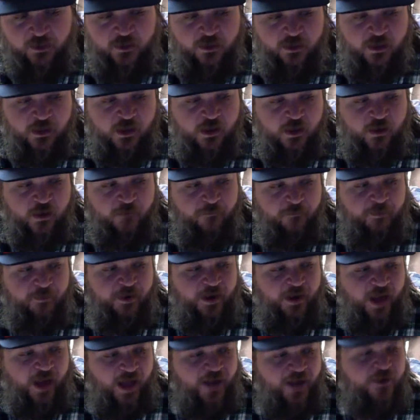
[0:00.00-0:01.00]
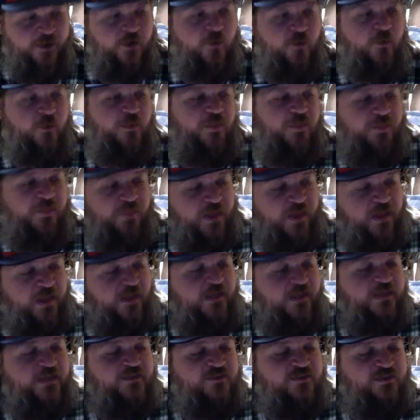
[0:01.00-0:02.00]
But I don't think
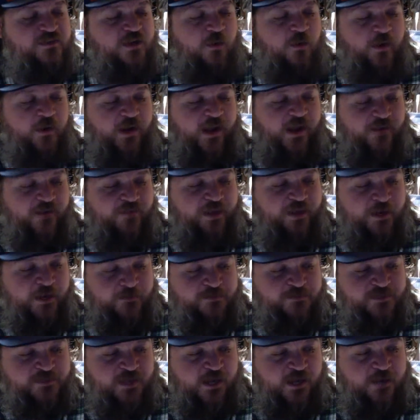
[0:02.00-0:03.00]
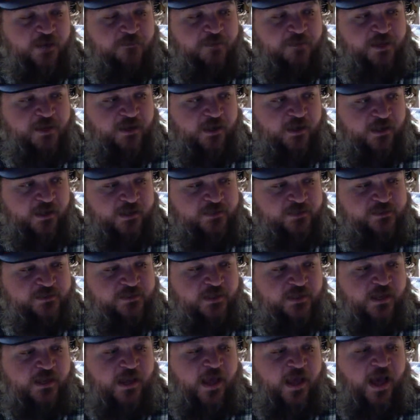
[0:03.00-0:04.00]
he's going to have that upside
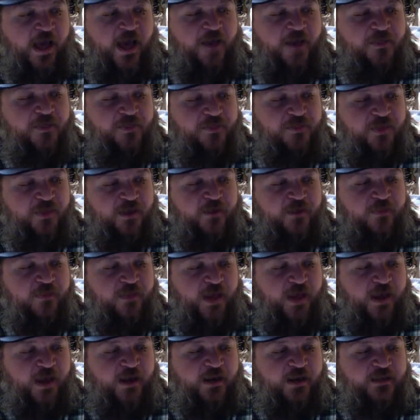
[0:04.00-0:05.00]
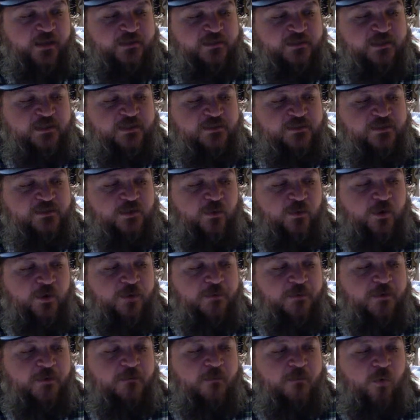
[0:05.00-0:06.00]
because I think that it's going
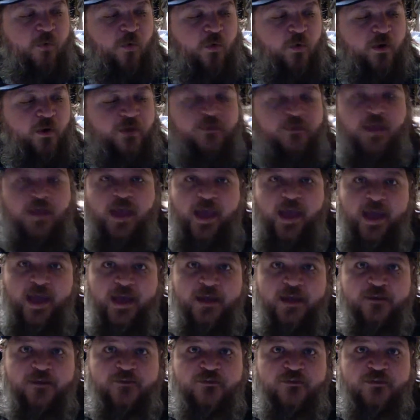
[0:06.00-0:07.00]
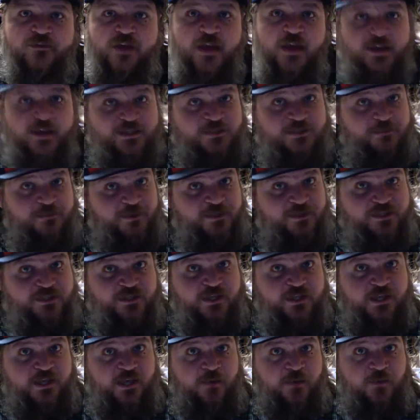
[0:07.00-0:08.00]
to be more in the hands,
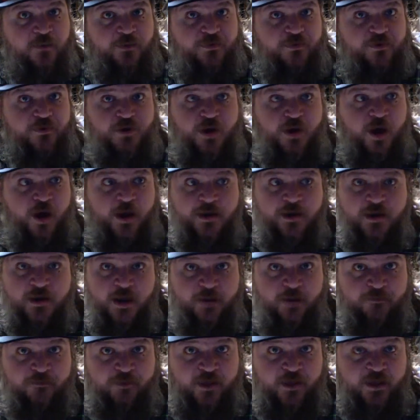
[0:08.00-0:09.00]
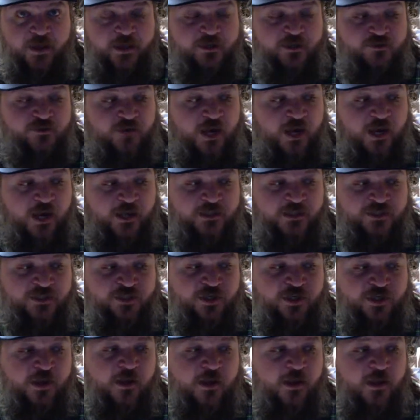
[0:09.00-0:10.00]
especially with Nunn not playing and Dragic
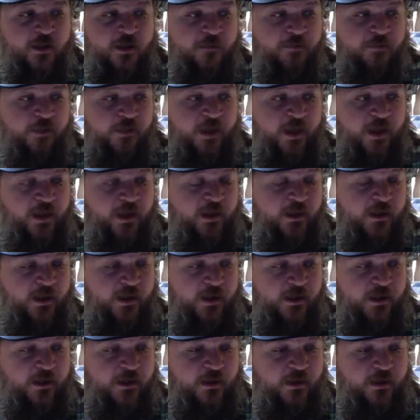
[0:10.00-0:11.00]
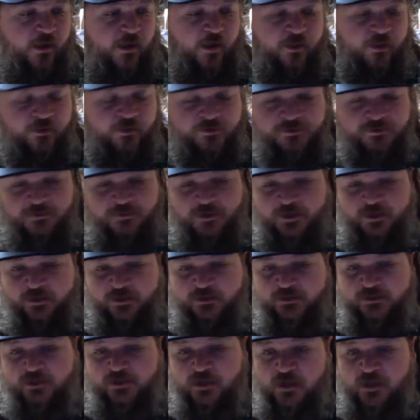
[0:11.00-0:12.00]
playing all those
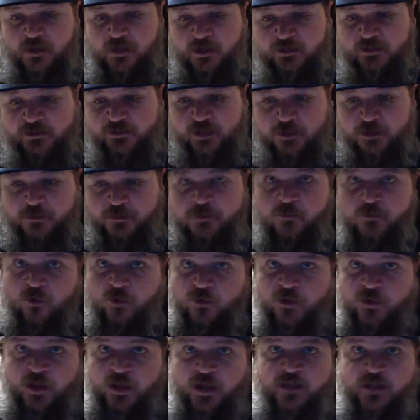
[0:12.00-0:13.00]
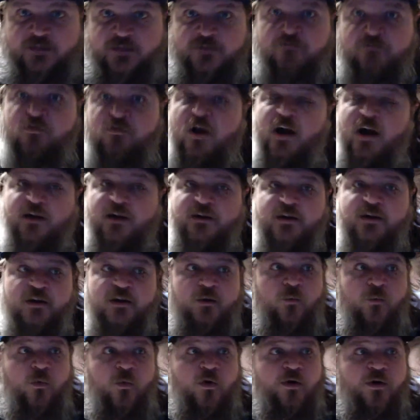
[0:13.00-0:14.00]
minutes. It's going to be more in the hands of Brogdon
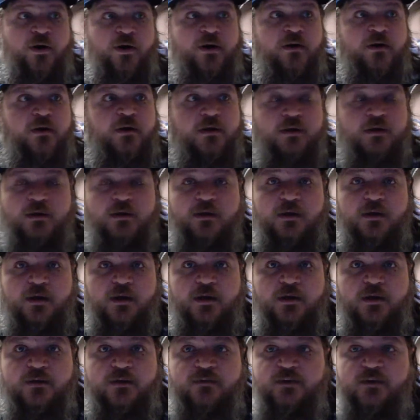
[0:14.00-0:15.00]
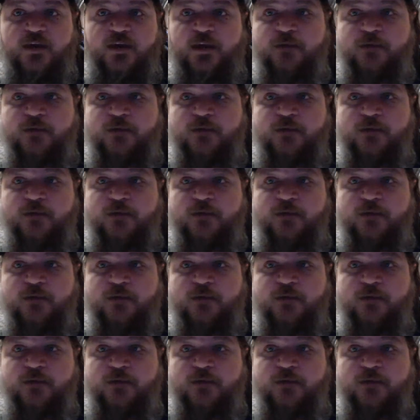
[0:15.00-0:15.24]
and Warren today.